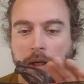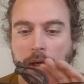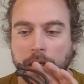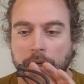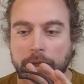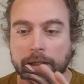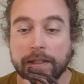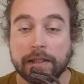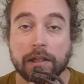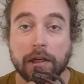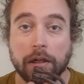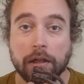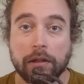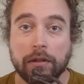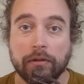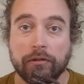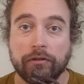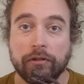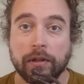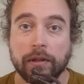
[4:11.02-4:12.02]
Let's
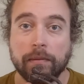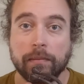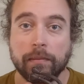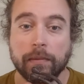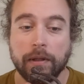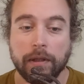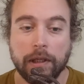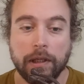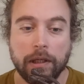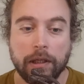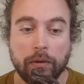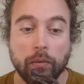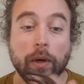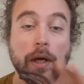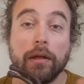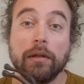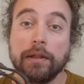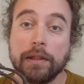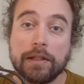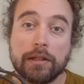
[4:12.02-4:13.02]
start
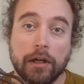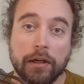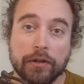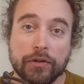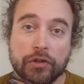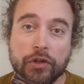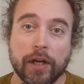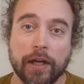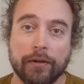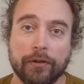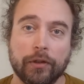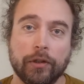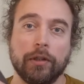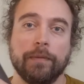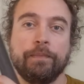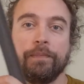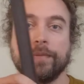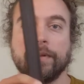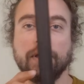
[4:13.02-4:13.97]
let's start in general.